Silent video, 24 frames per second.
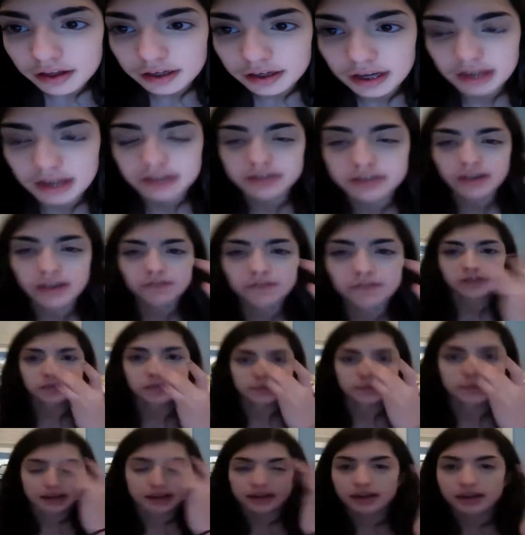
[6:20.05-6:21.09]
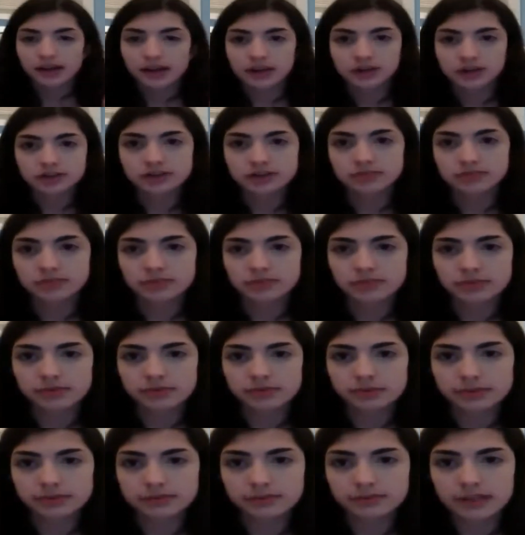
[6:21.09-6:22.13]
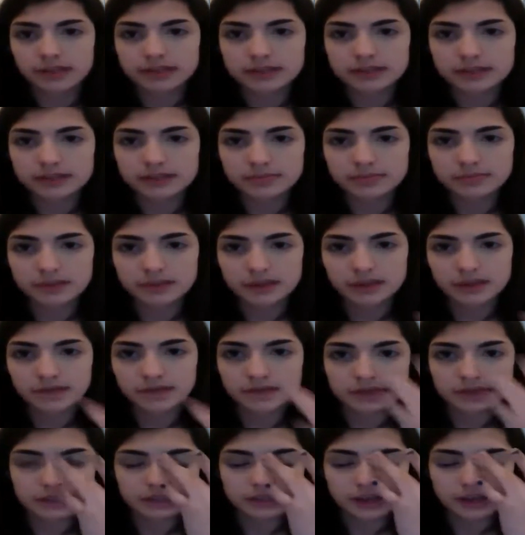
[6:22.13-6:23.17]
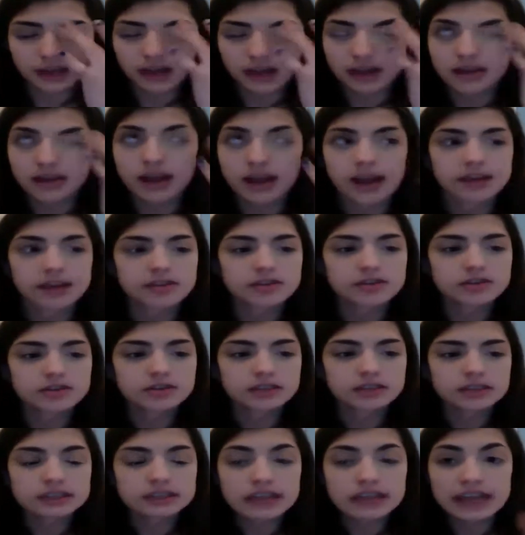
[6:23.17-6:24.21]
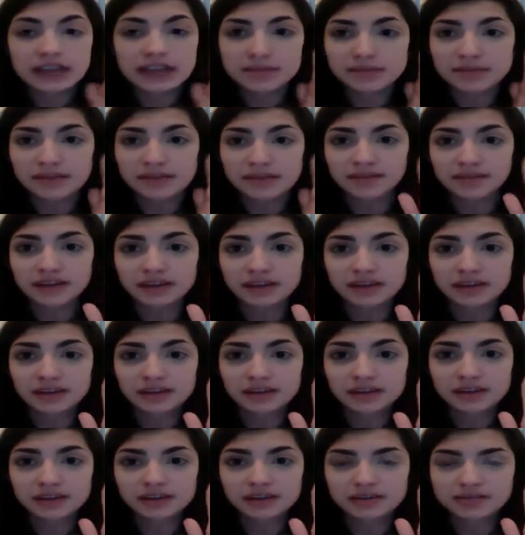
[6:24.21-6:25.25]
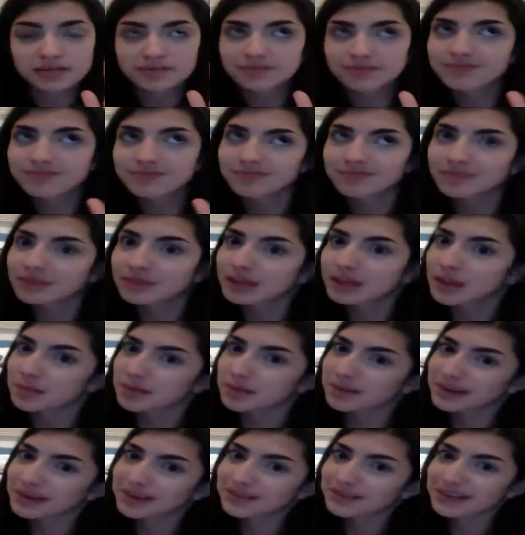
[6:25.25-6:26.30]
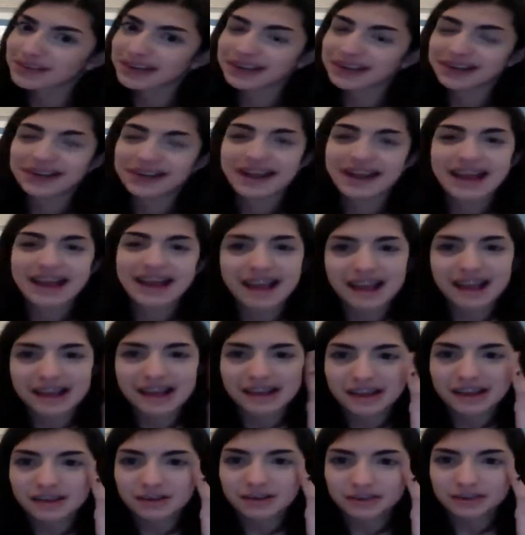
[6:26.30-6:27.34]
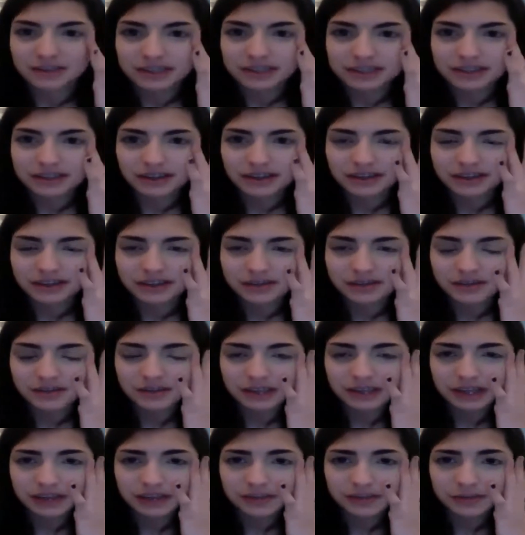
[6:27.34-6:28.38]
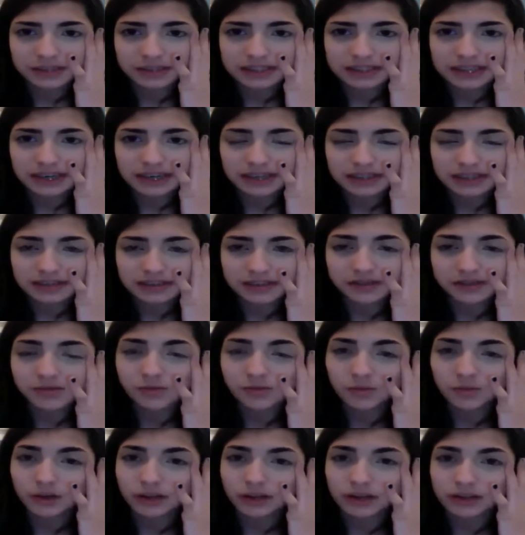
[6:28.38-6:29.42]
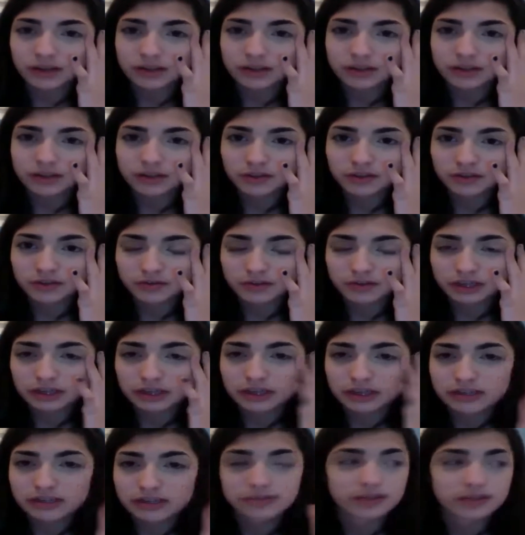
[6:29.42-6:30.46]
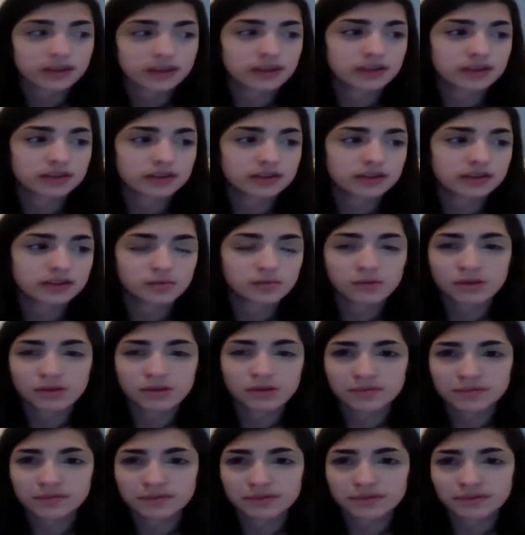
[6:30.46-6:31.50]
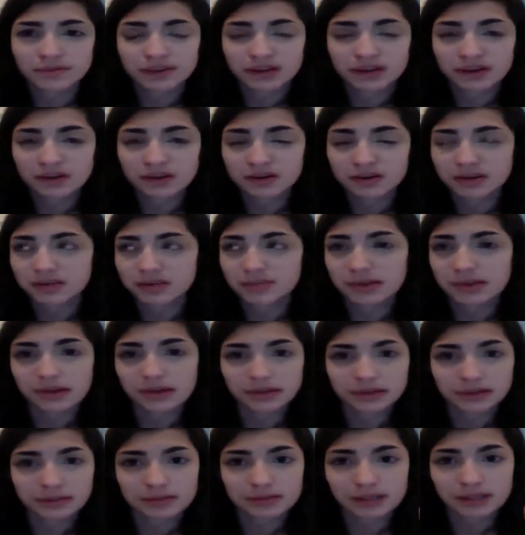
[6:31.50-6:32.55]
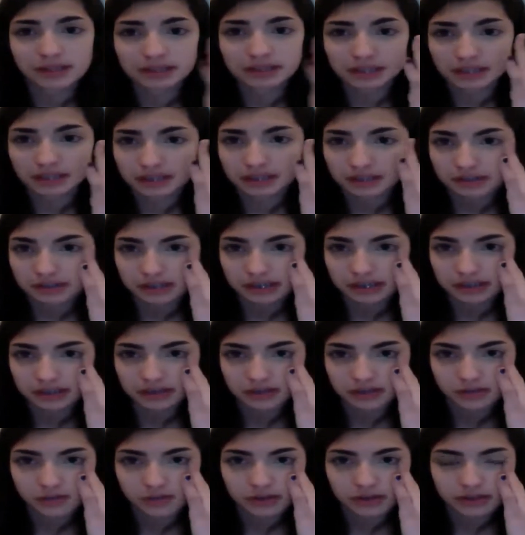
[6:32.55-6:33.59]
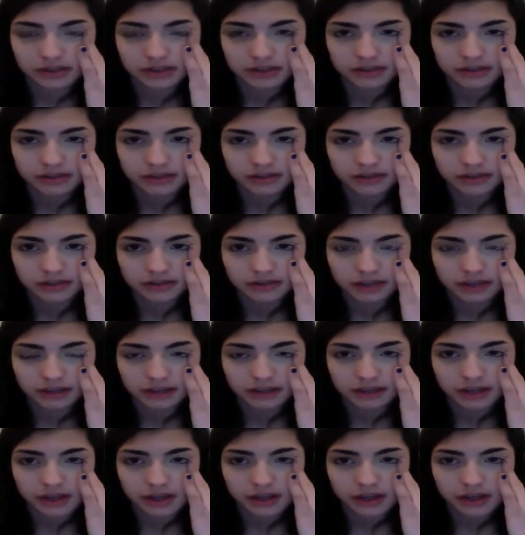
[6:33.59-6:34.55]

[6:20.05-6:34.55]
Okay, so after you blotted it, it should be pretty much blended, but if it's not, I usually take my finger, my ring finger, and I hold it on there for like 3 seconds. I go 1, 2, 3, because the warmth from your finger apparently melts it into your skin. So 1, 2, 3,